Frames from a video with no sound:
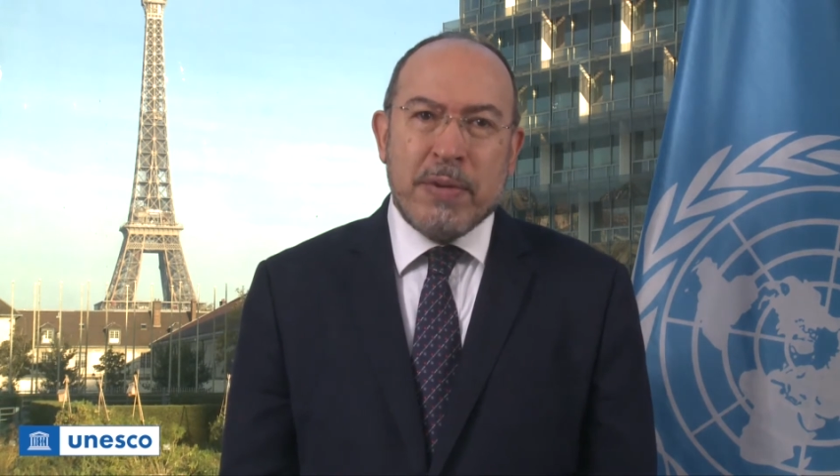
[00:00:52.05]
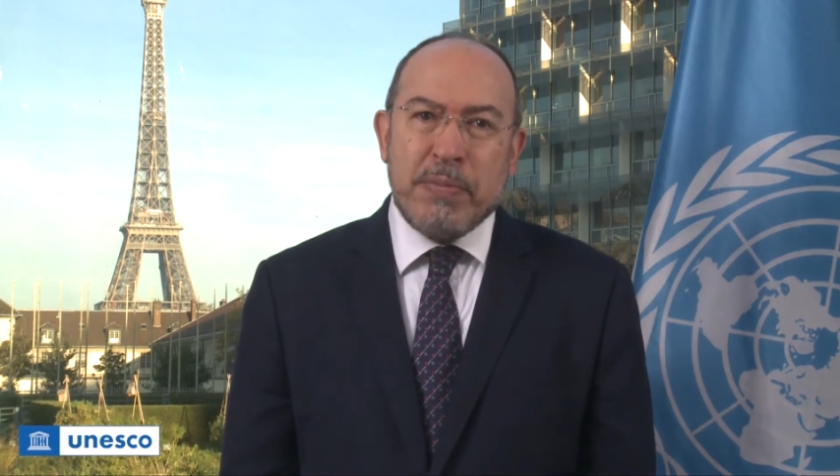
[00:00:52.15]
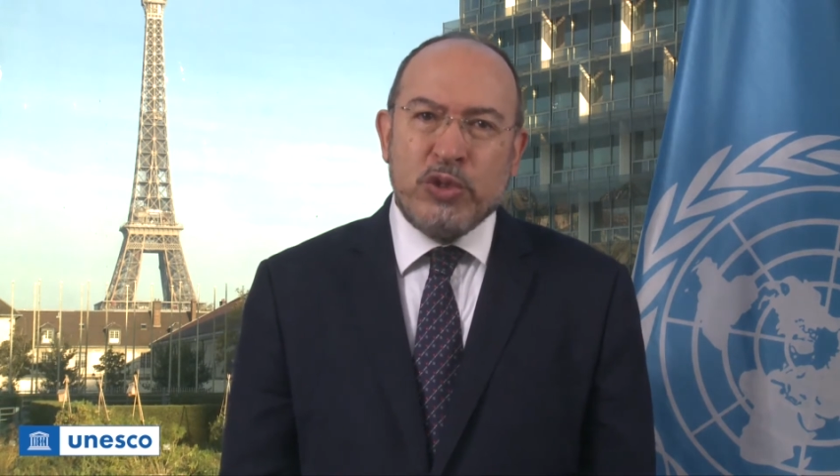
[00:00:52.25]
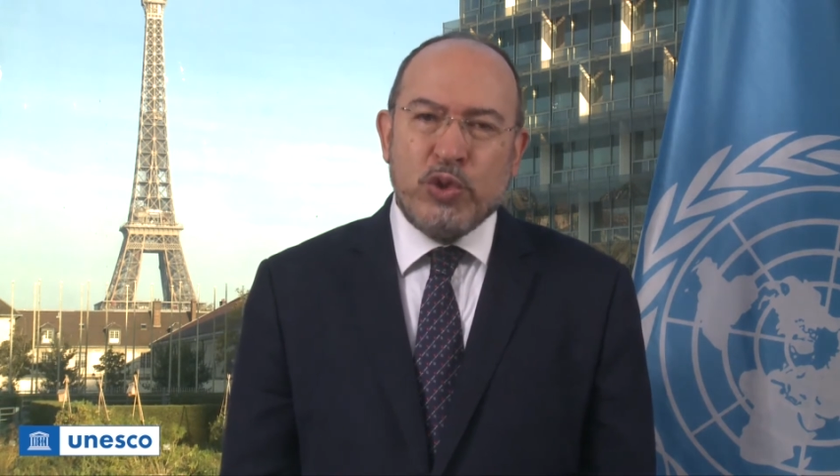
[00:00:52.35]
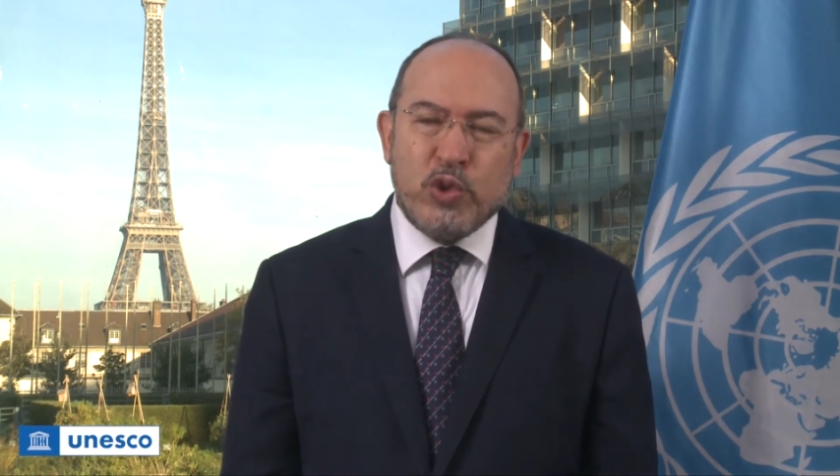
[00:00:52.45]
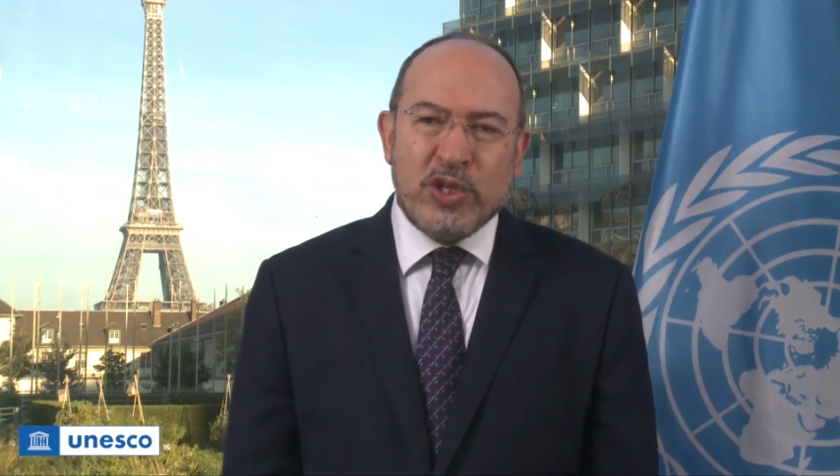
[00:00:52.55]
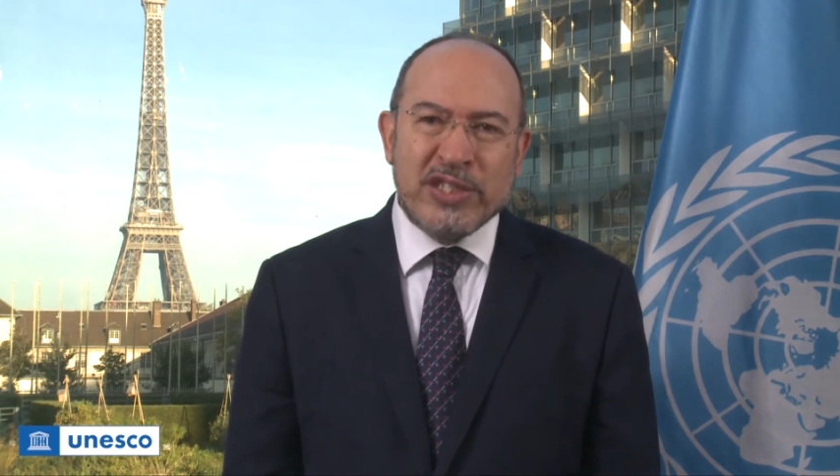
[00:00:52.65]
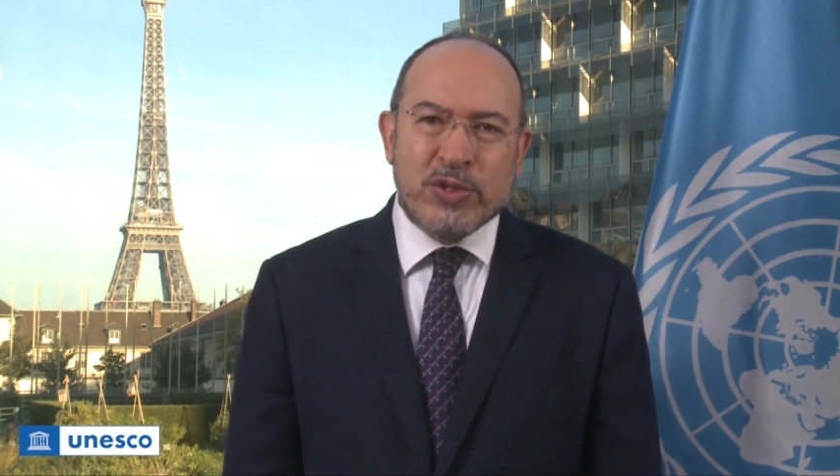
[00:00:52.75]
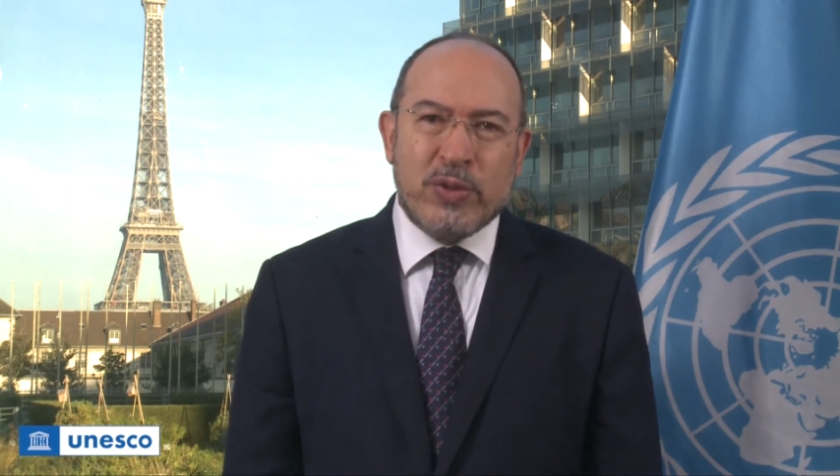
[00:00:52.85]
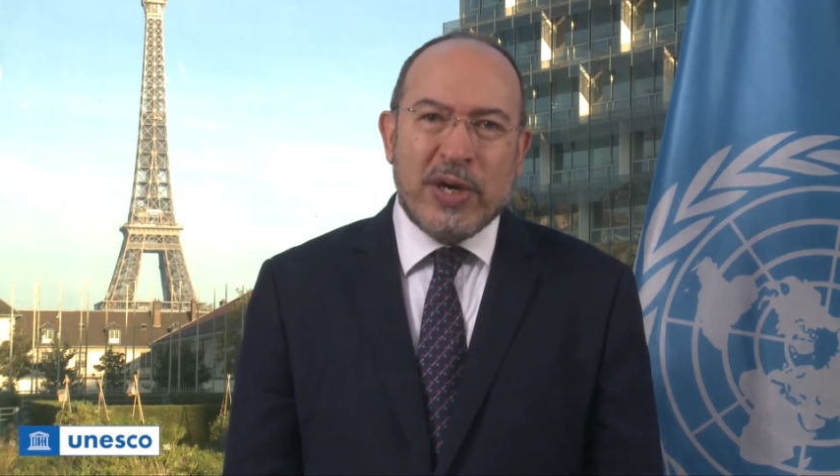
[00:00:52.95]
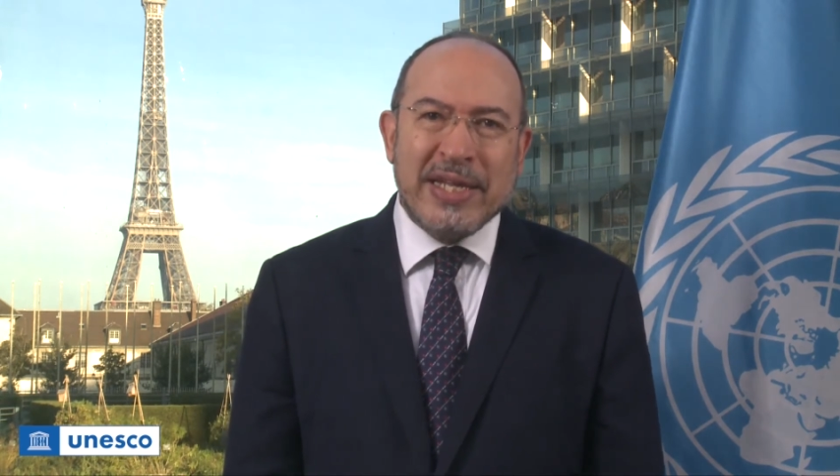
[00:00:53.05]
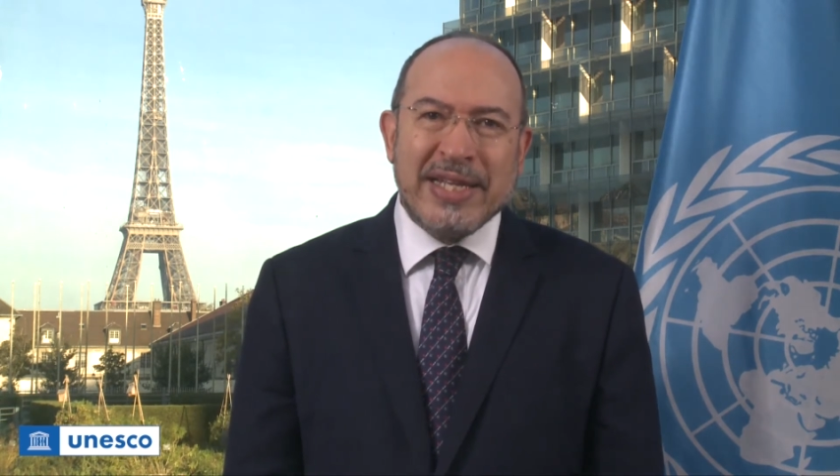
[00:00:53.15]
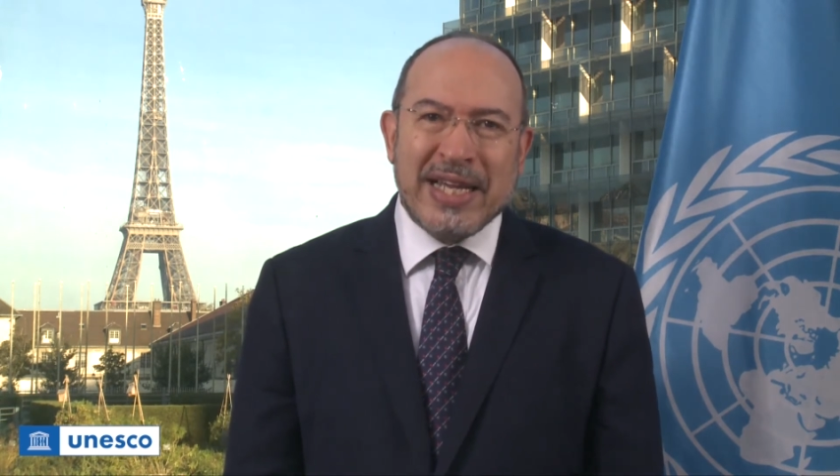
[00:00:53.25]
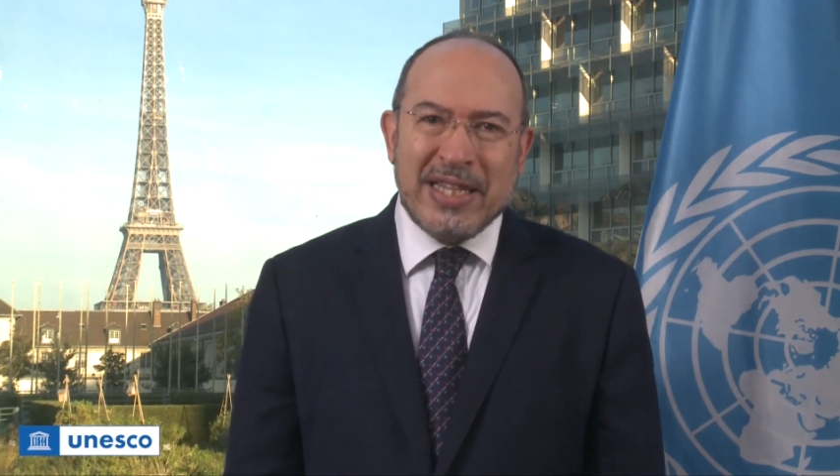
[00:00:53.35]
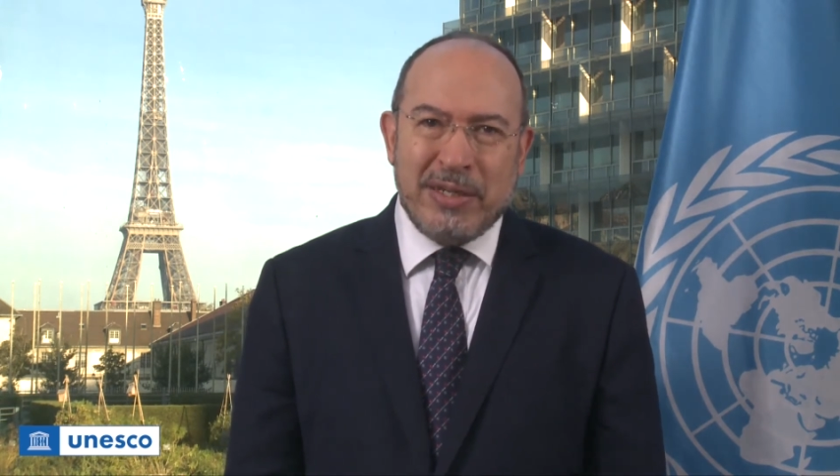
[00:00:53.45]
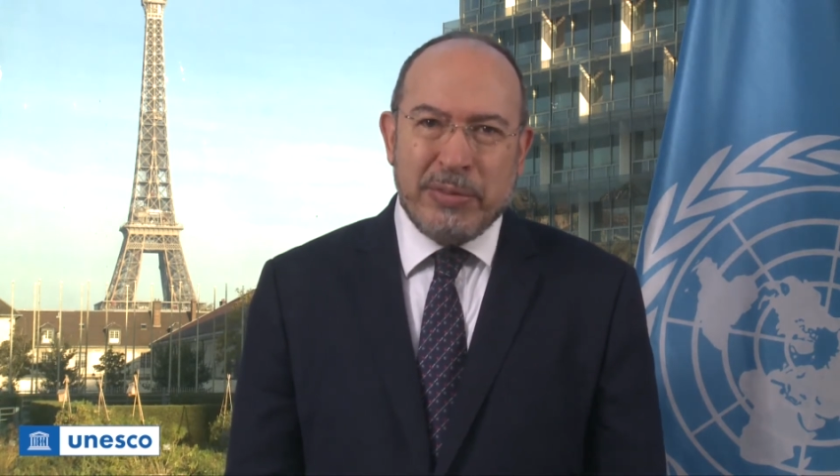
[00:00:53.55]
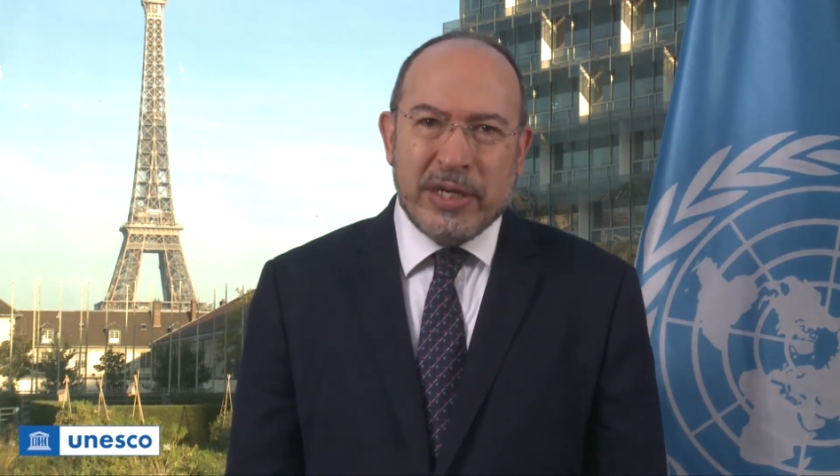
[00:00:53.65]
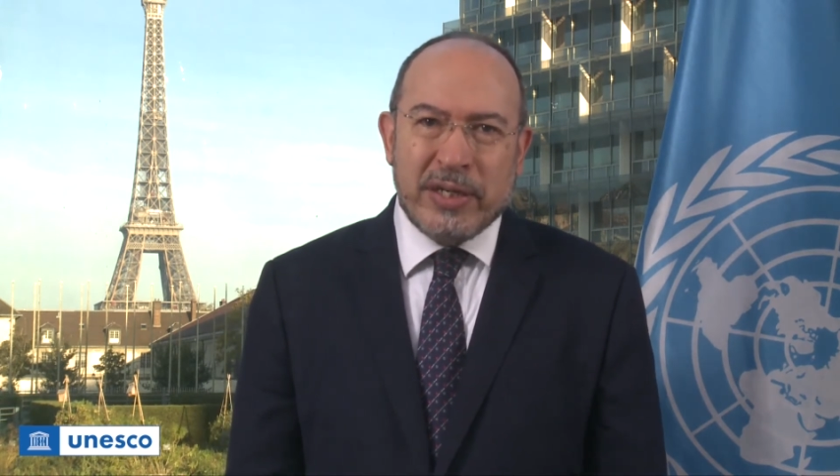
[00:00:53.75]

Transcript: between UNESCO and academia.